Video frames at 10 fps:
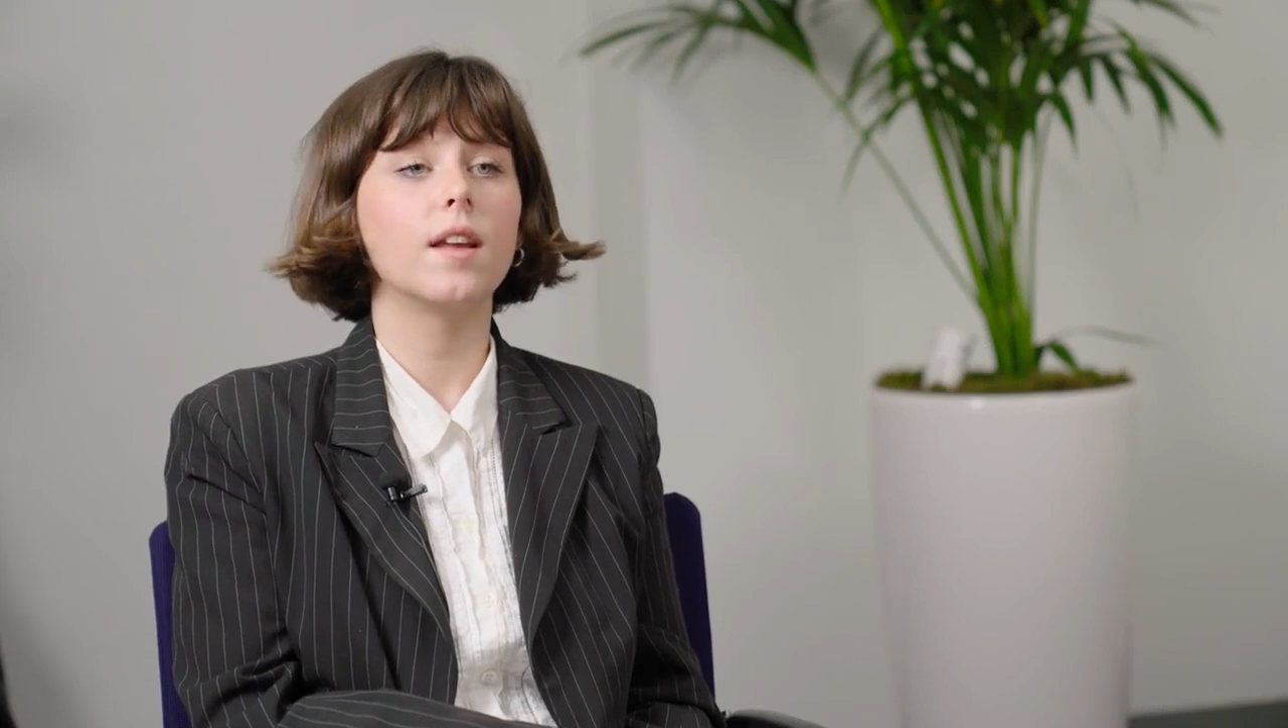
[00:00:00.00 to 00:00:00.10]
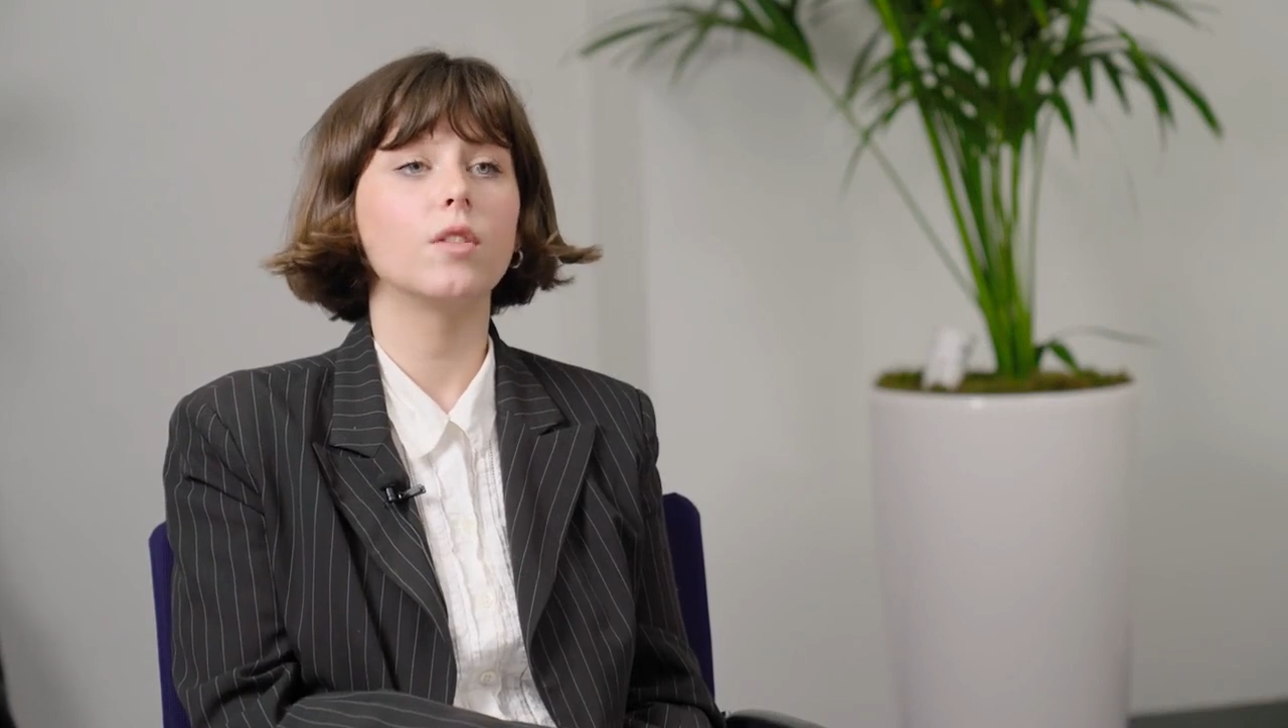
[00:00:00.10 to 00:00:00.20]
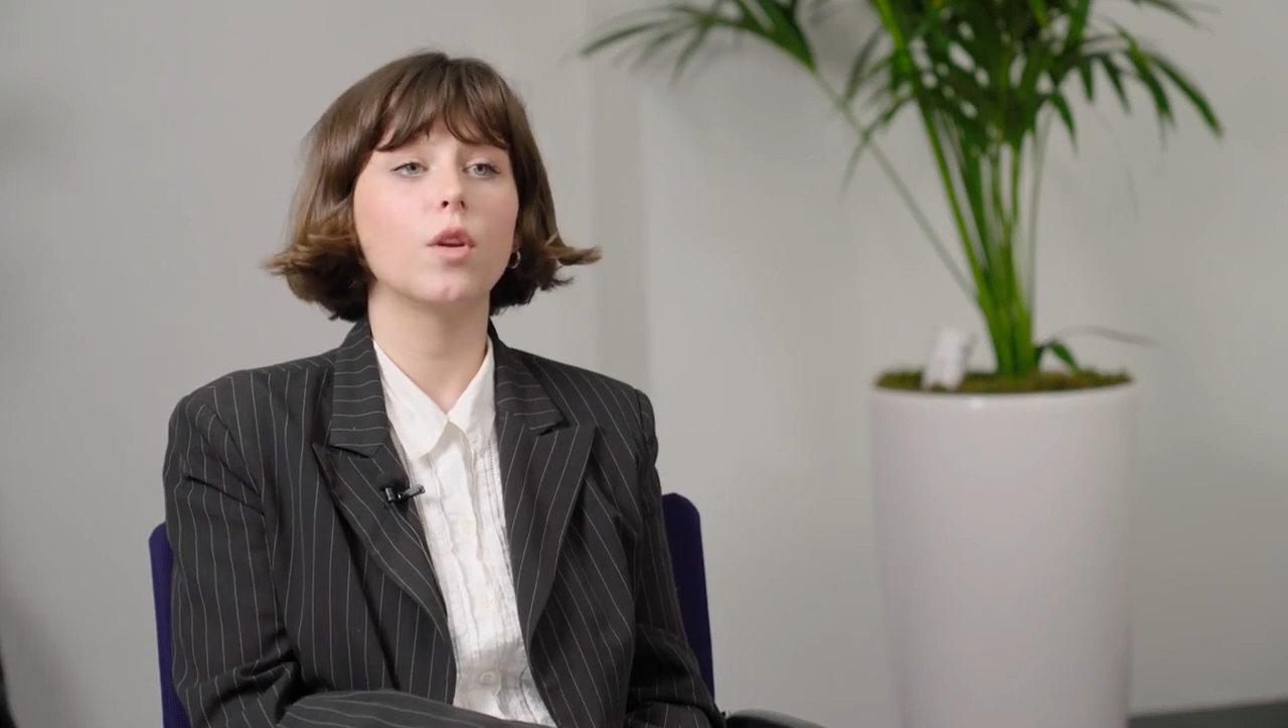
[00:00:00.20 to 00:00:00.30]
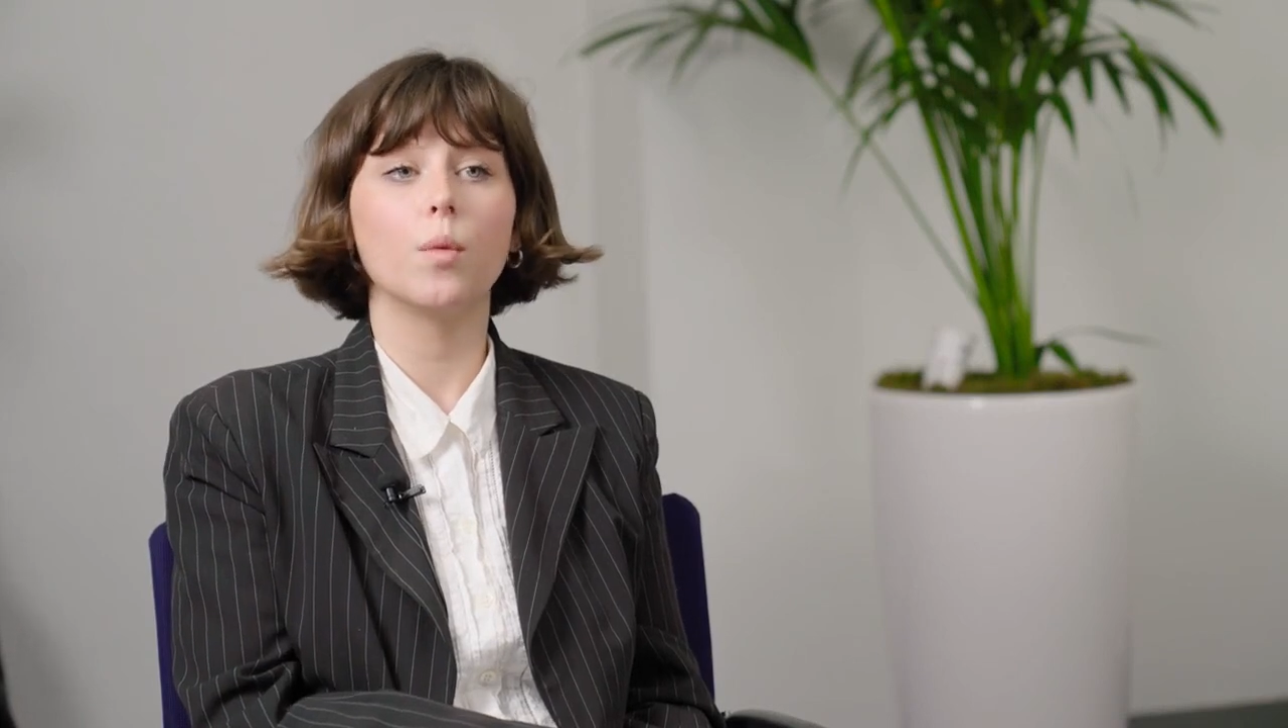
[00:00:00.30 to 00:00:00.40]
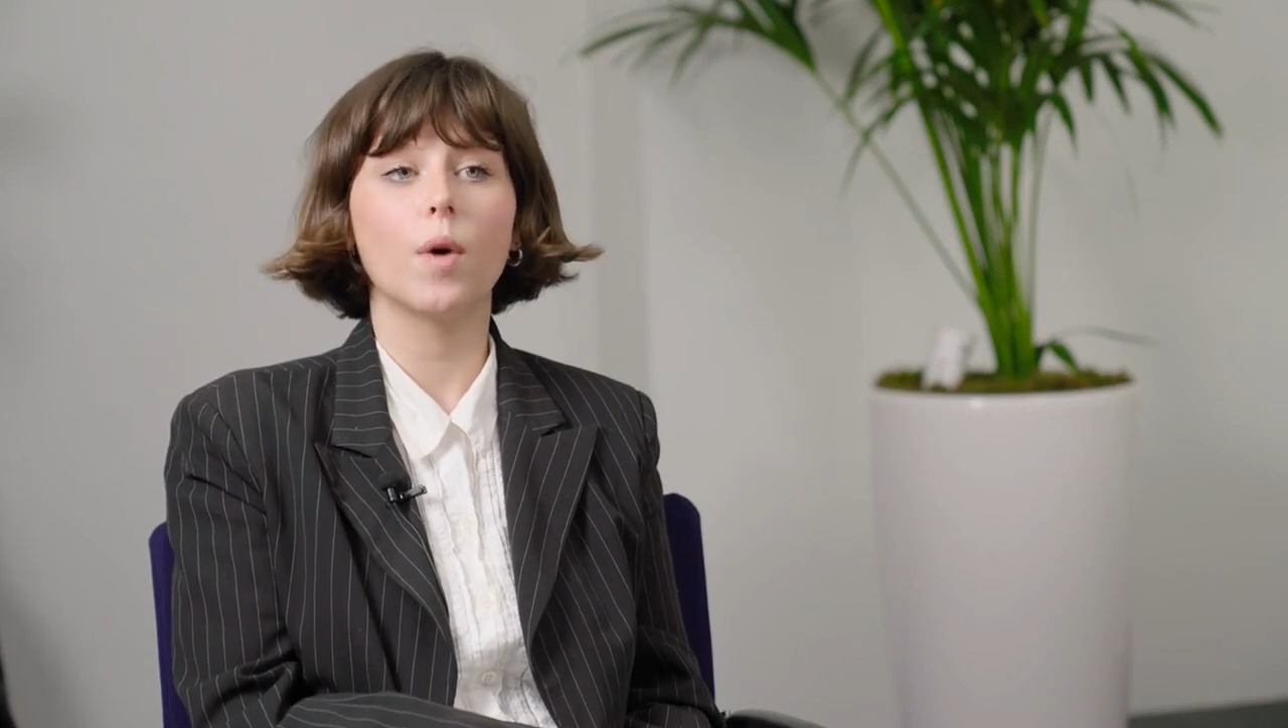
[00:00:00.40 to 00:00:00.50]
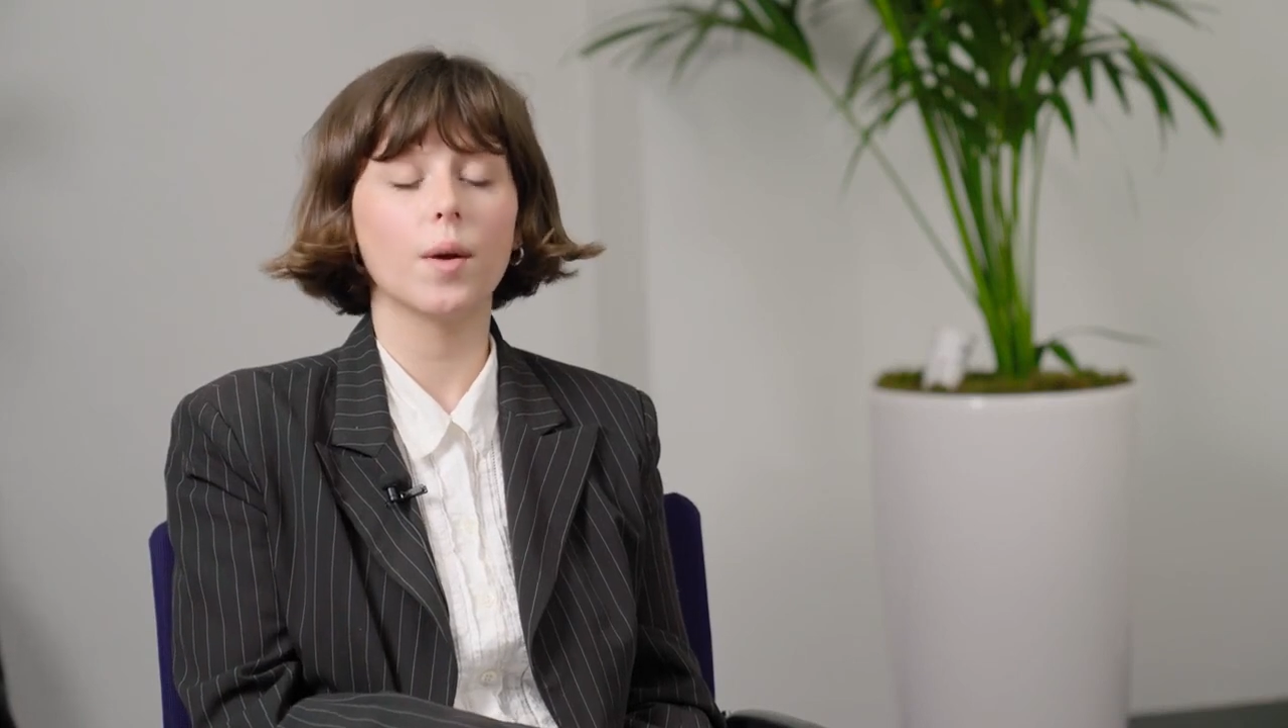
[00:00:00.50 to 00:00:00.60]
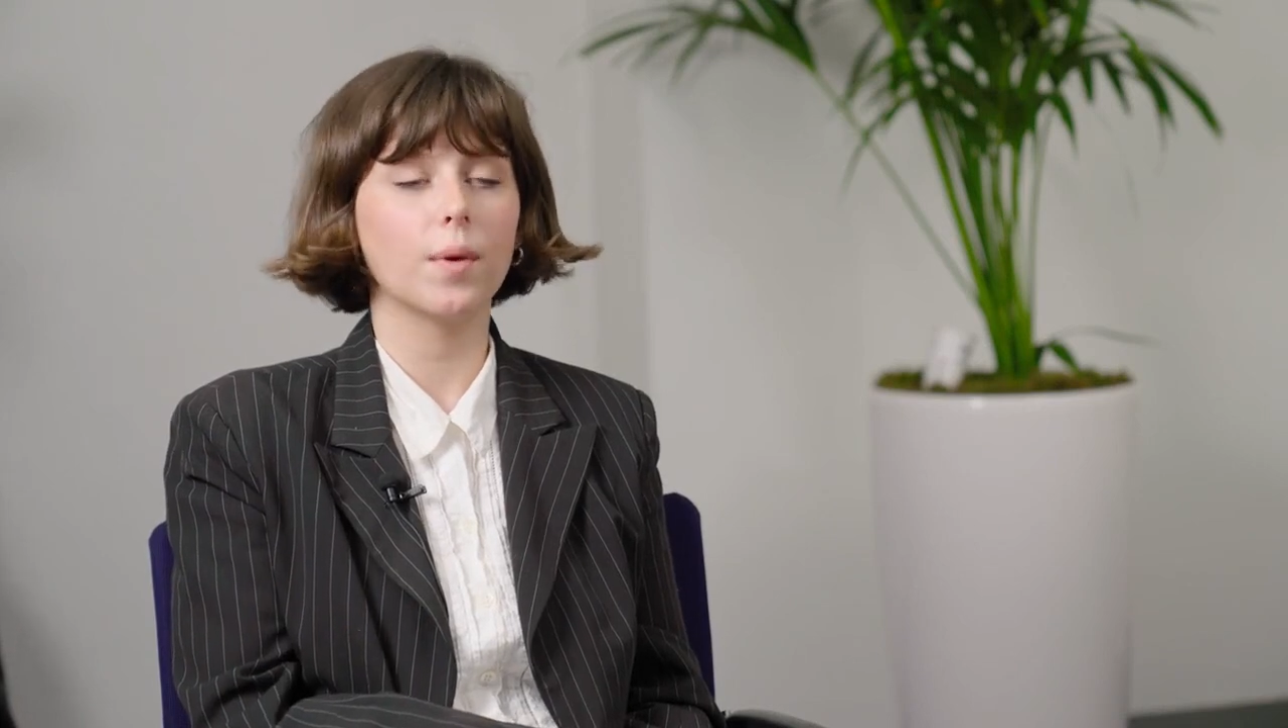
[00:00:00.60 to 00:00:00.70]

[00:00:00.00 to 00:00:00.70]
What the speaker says: who work with